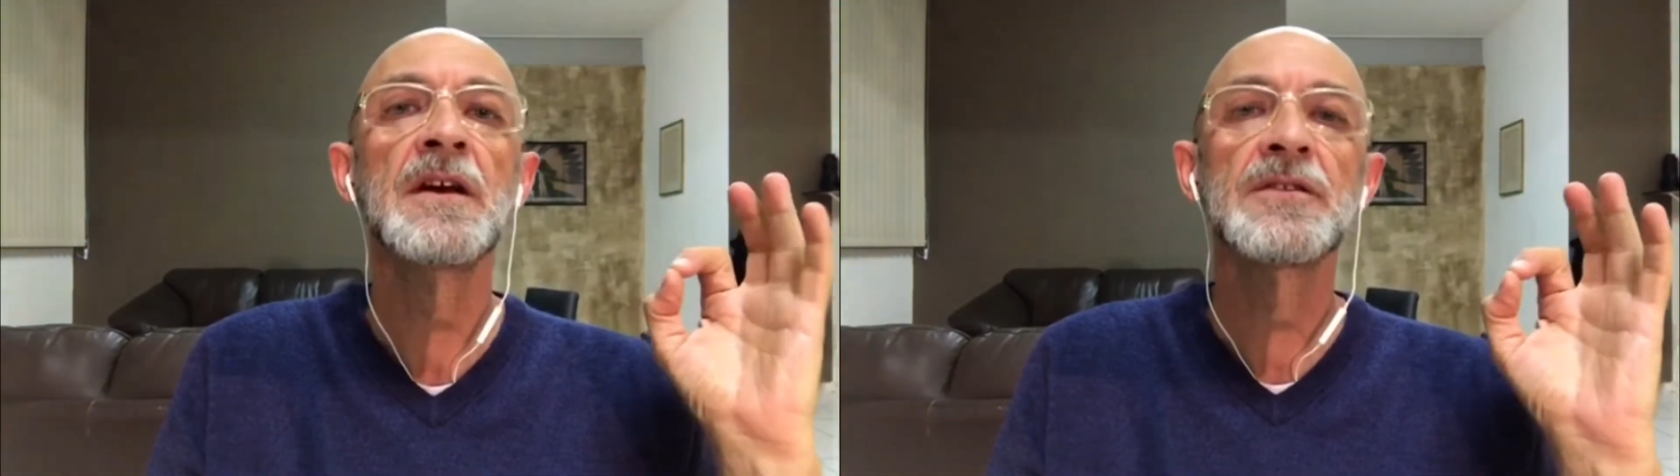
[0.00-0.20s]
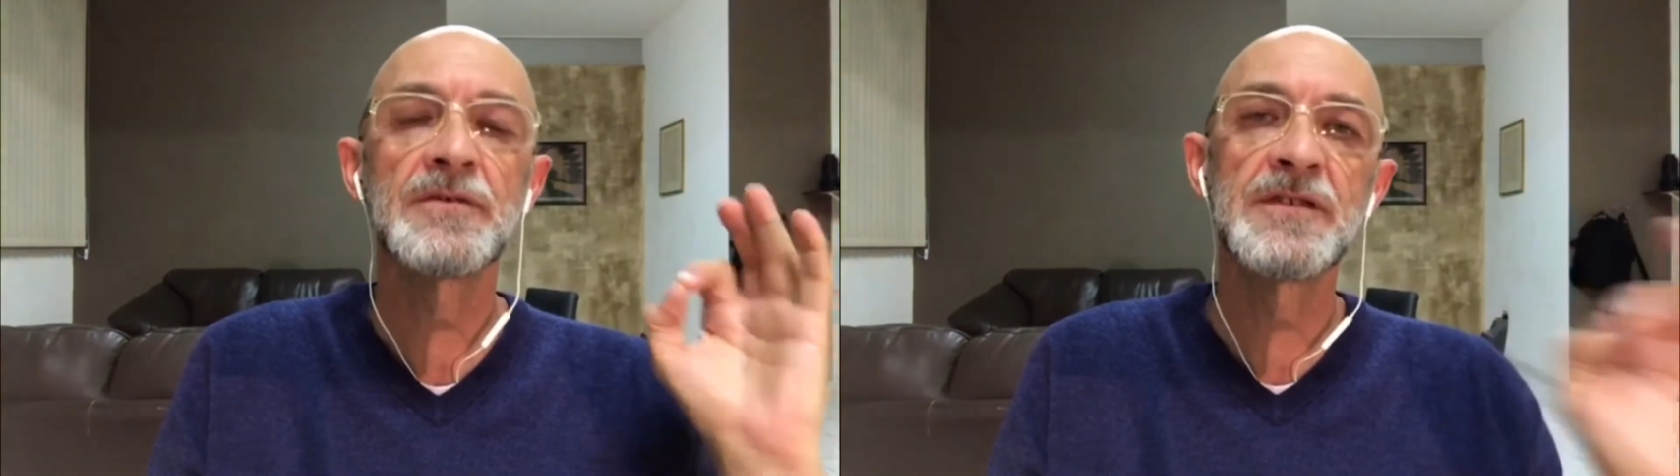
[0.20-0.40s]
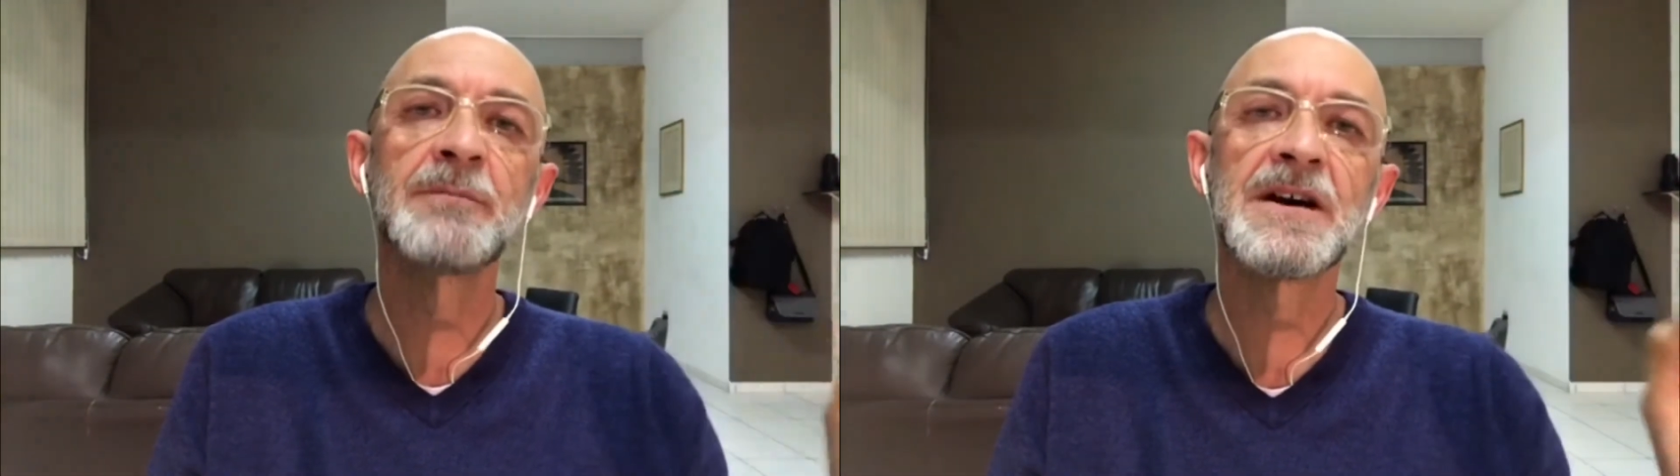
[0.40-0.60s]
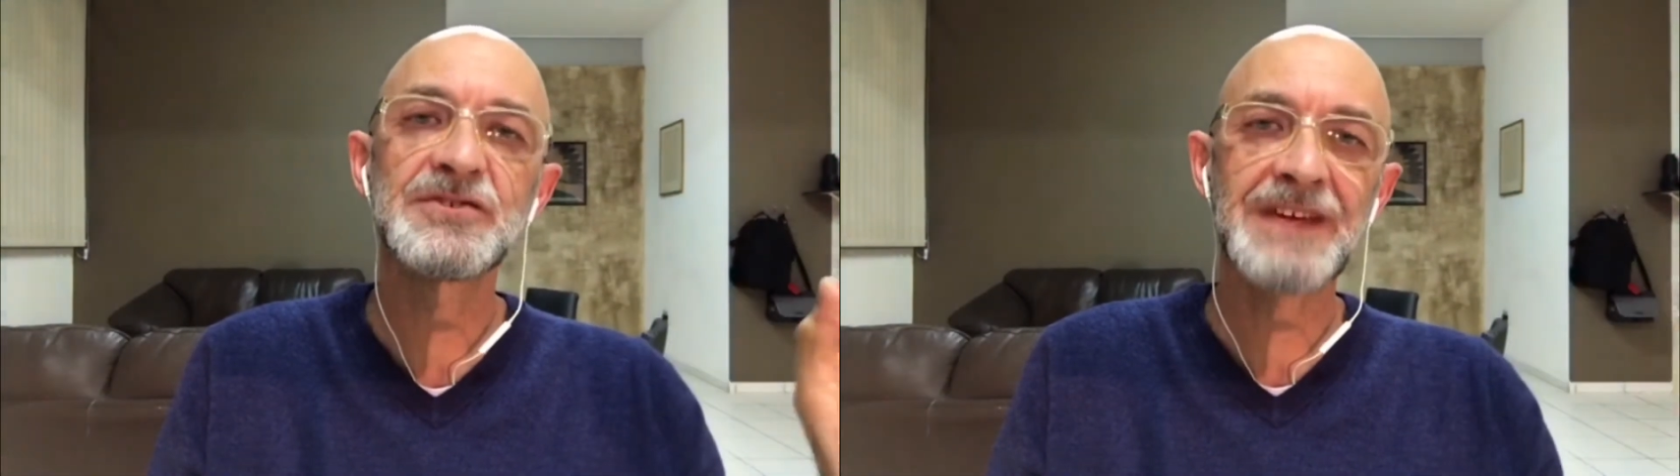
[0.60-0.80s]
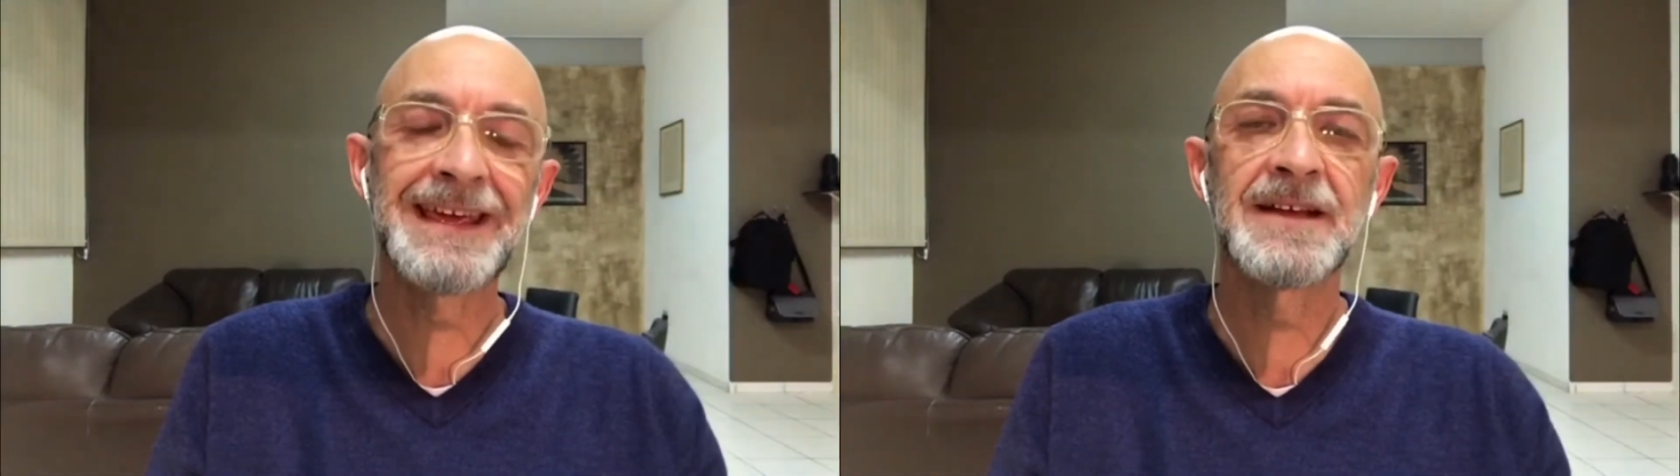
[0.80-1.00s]
to as much
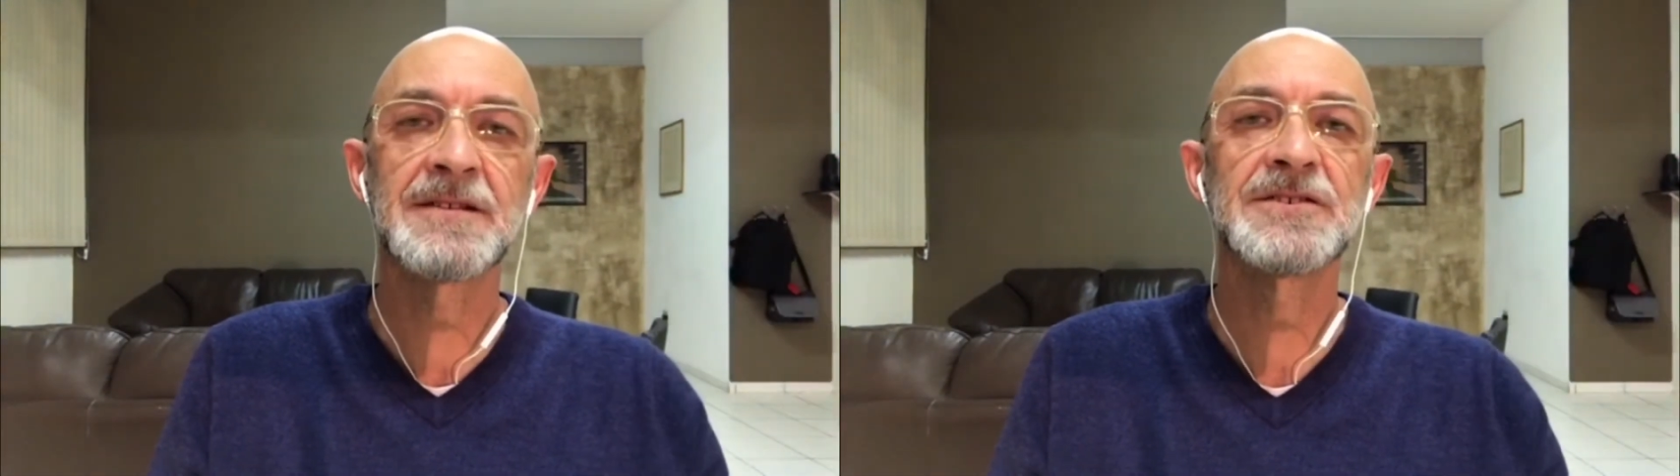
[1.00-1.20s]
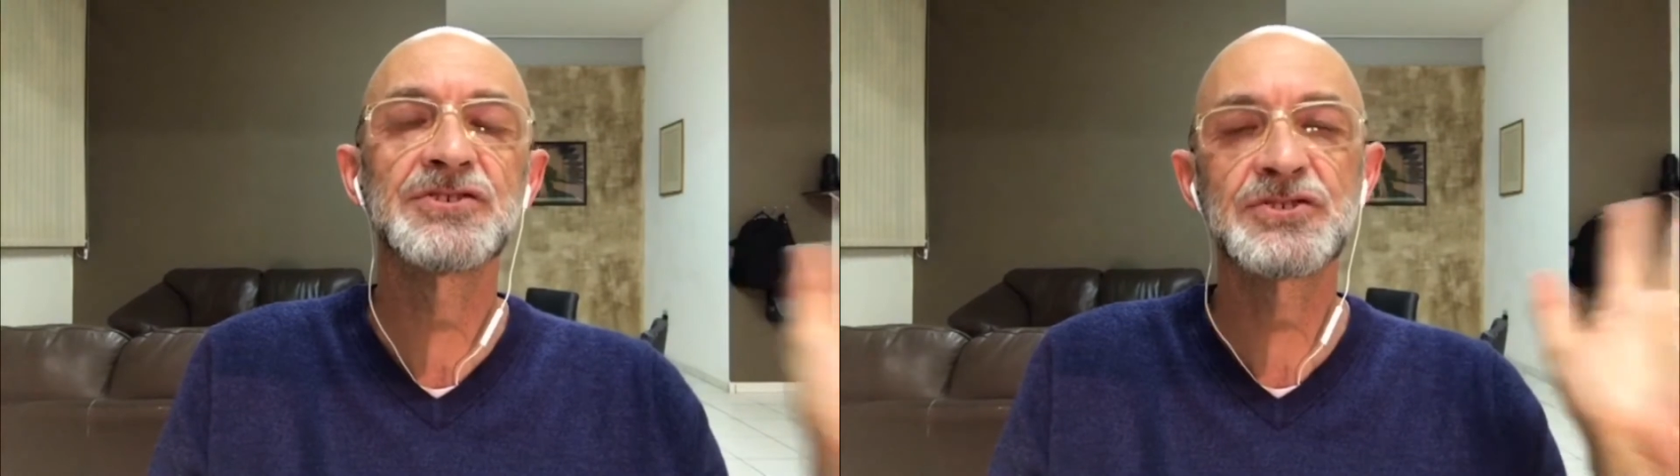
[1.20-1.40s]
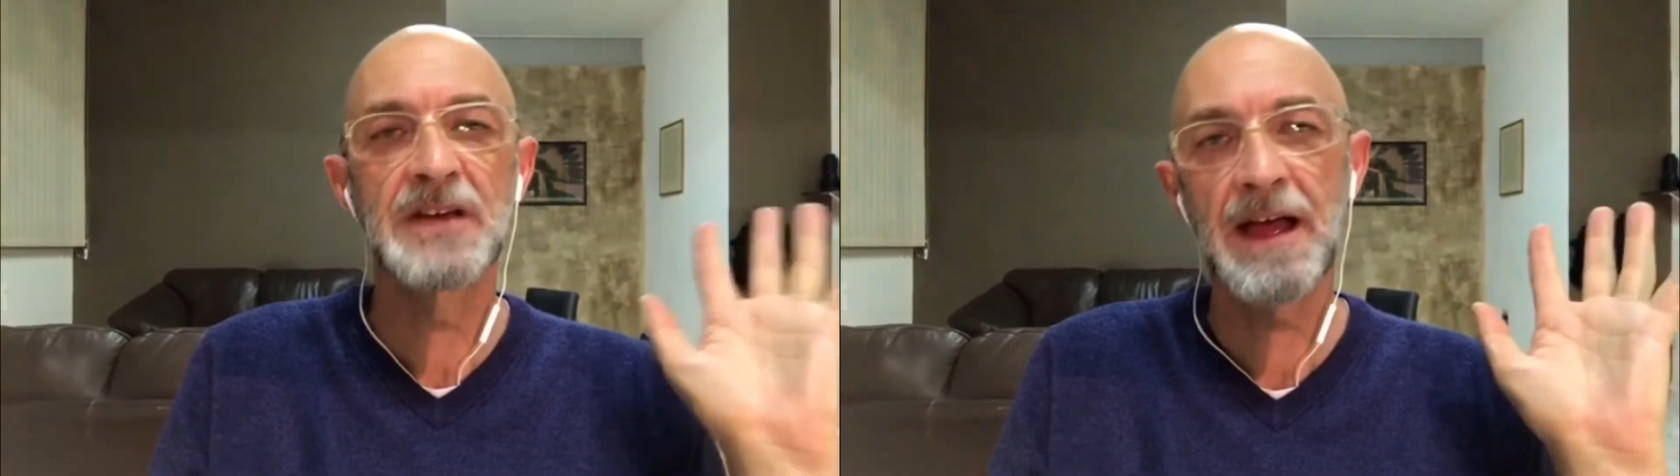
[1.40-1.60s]
English